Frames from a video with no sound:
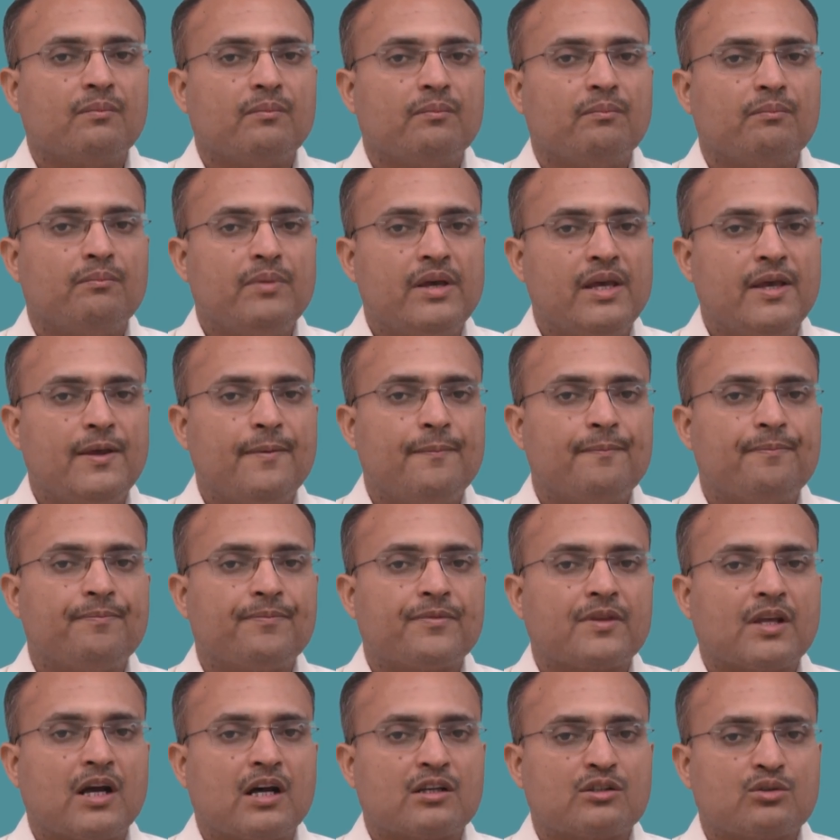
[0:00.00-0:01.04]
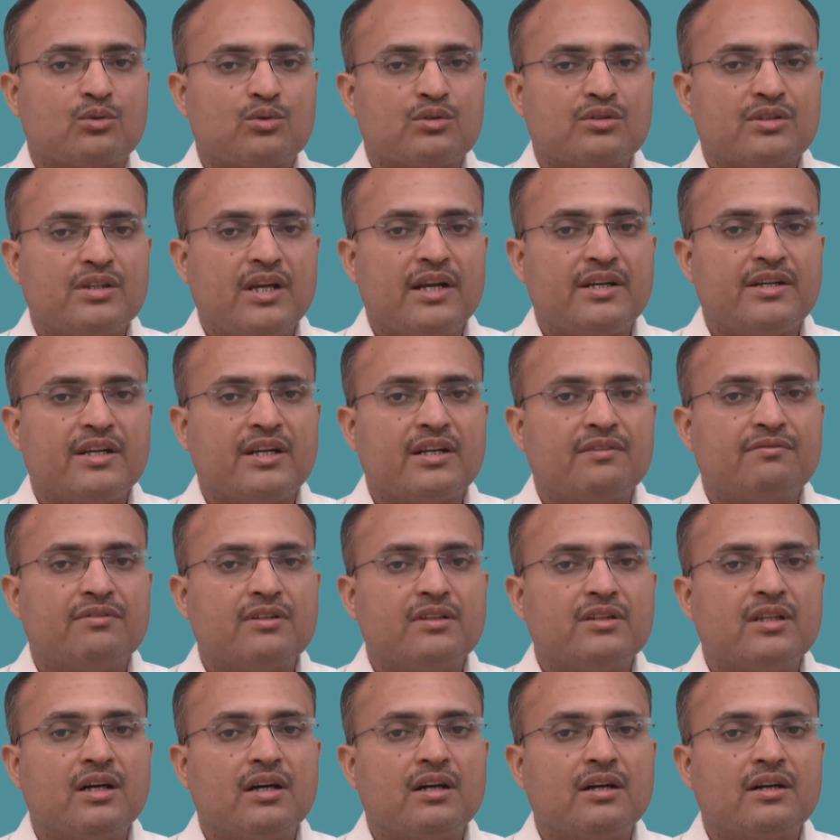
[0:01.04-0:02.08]
be associated
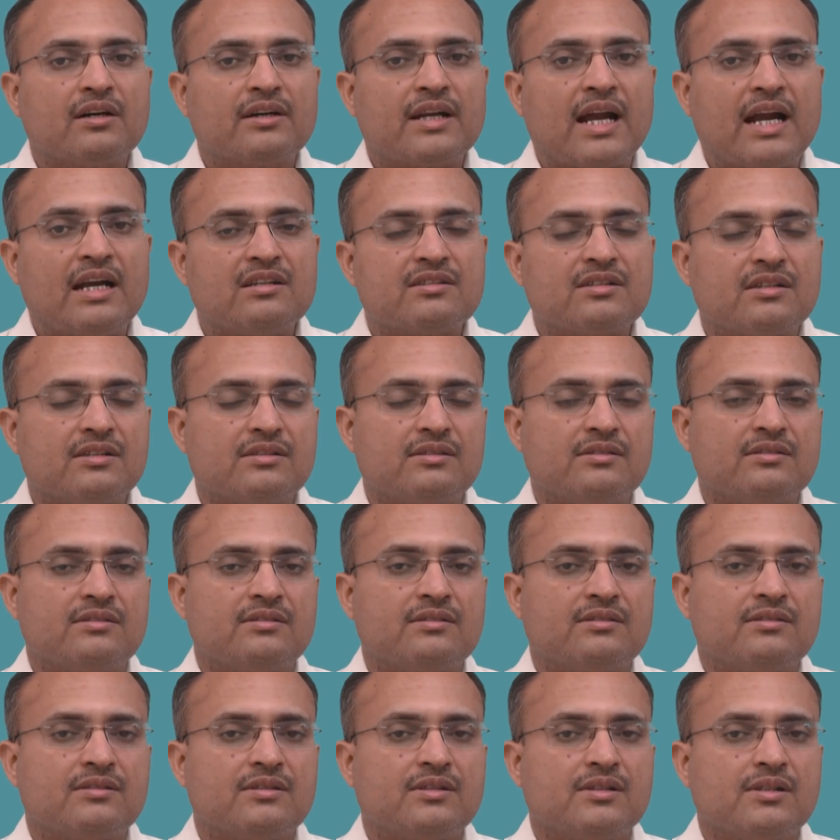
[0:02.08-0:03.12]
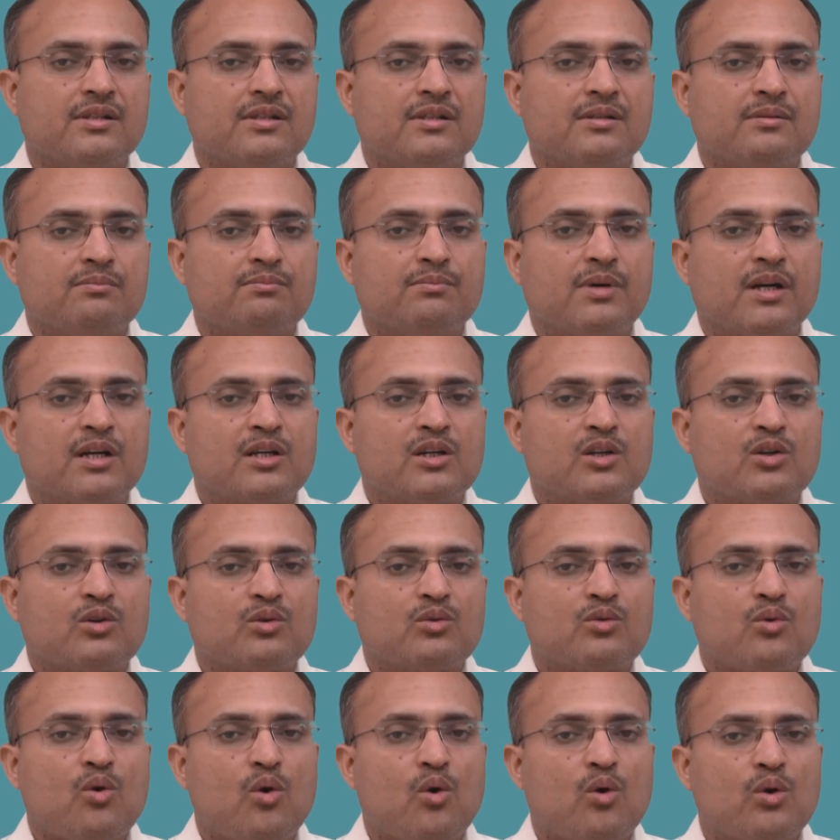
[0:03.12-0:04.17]
with the grandson. But
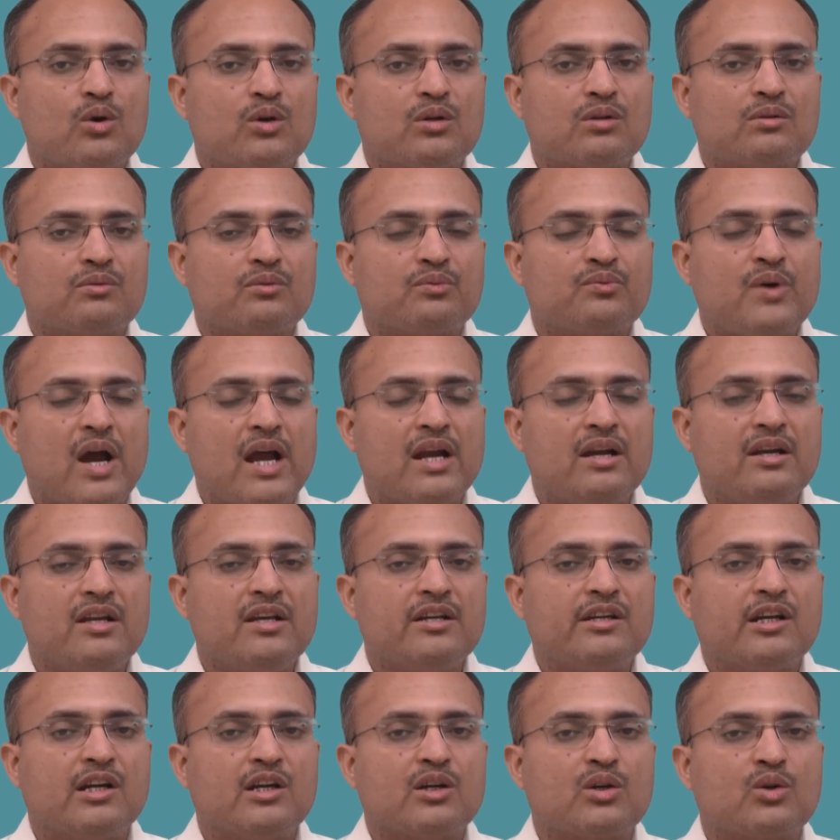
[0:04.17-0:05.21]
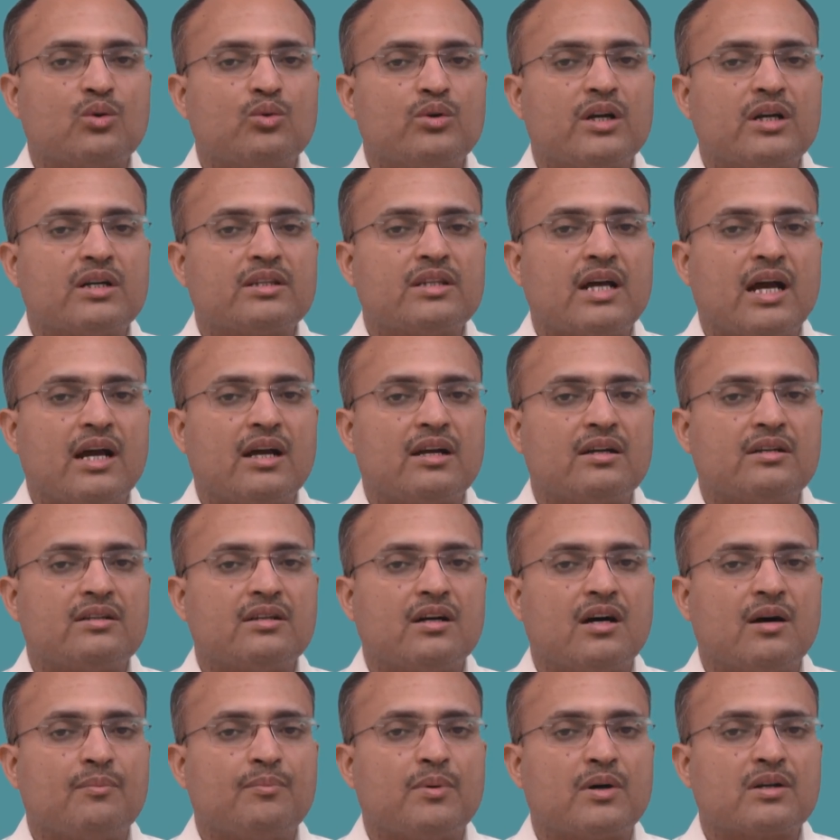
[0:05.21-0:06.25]
court finally concluded that
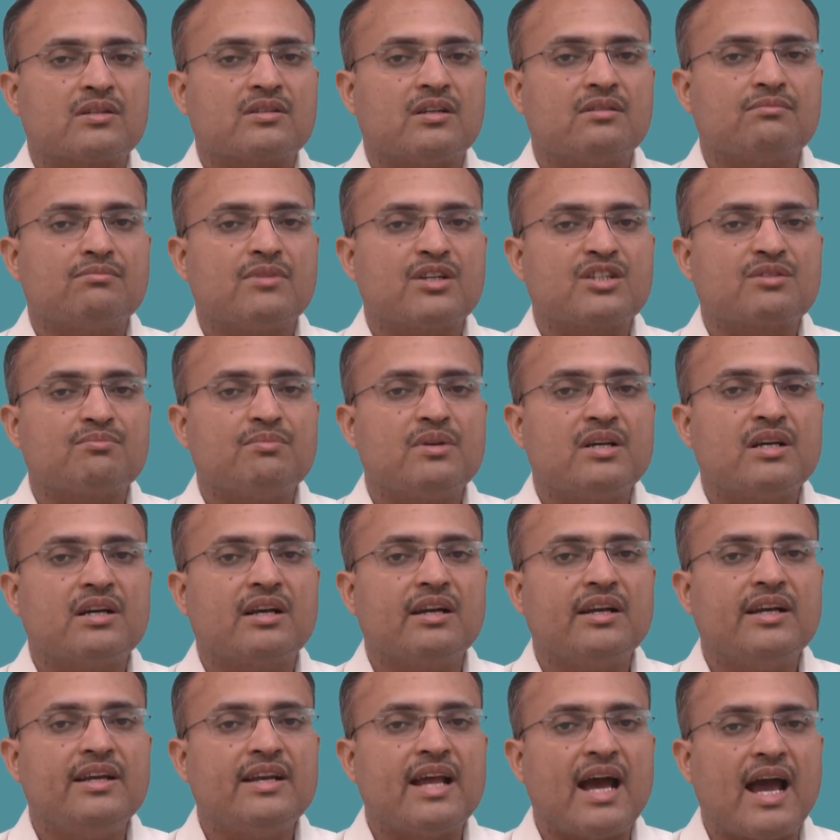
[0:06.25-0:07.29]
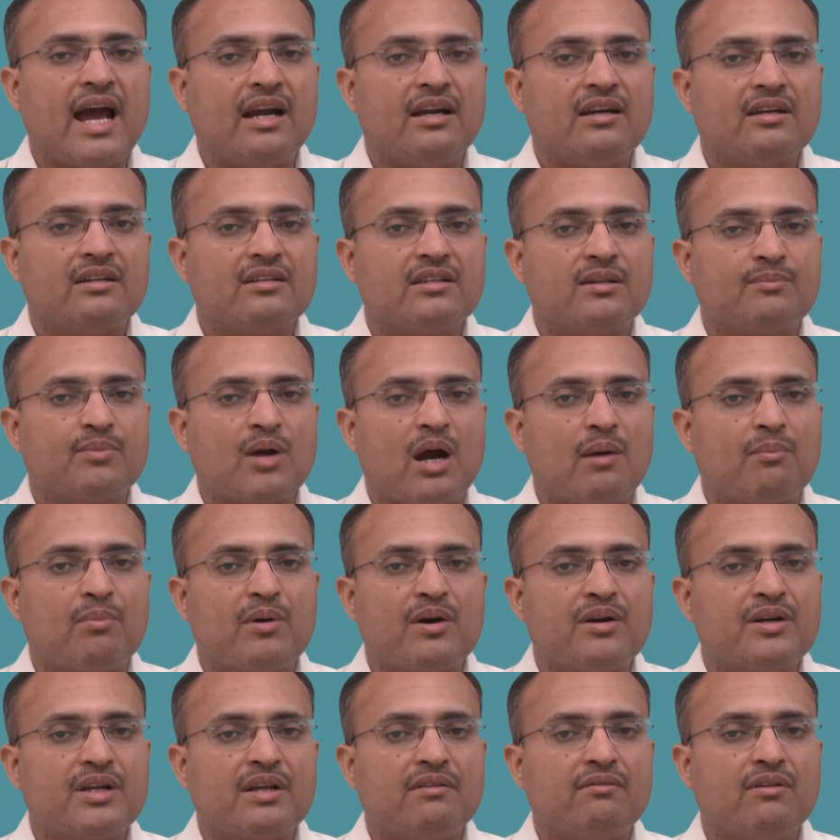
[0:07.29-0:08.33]
a person must be clean hand, the
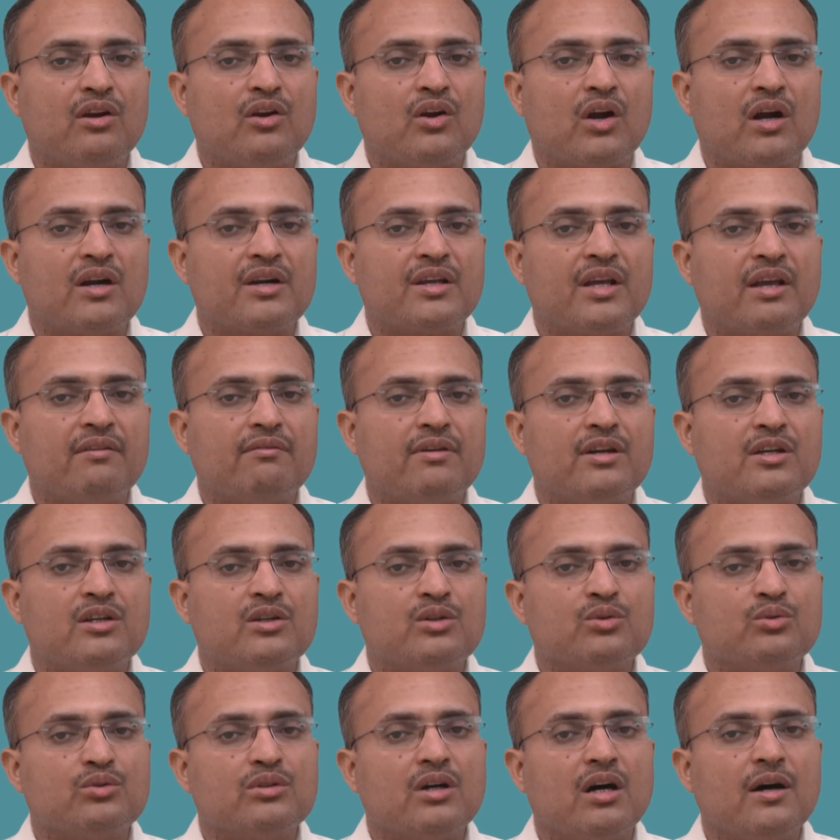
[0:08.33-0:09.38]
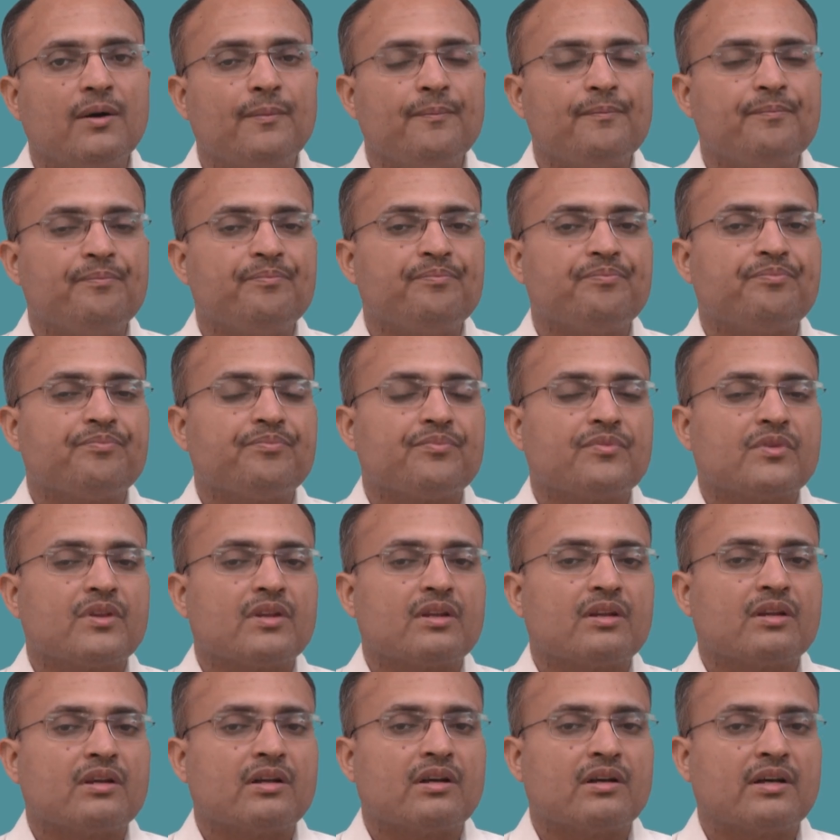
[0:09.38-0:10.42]
property will not given to the
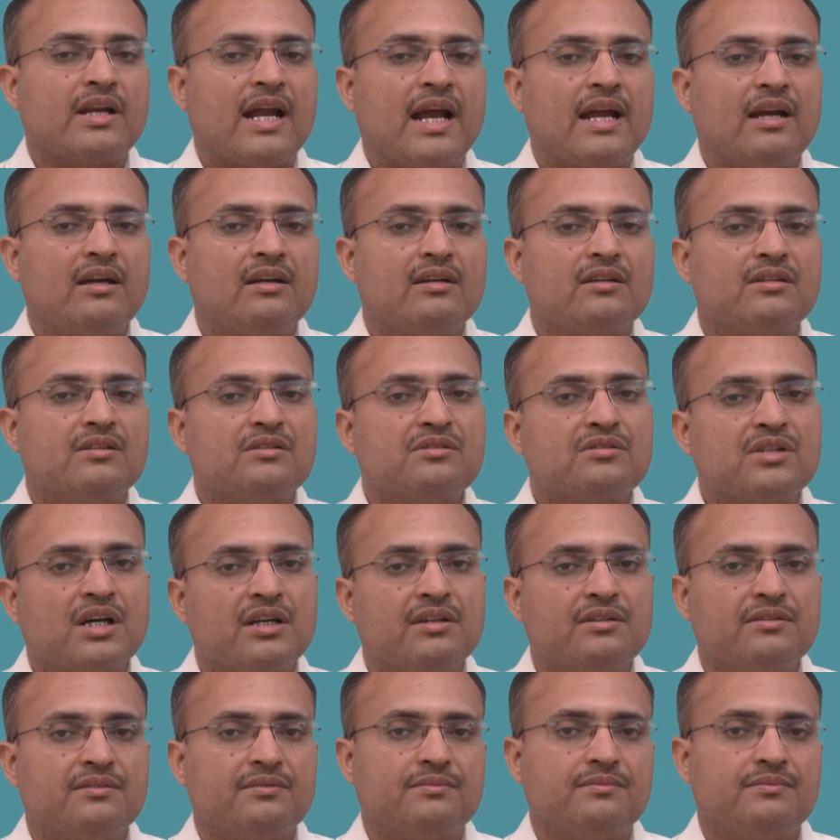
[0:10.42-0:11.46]
grandson.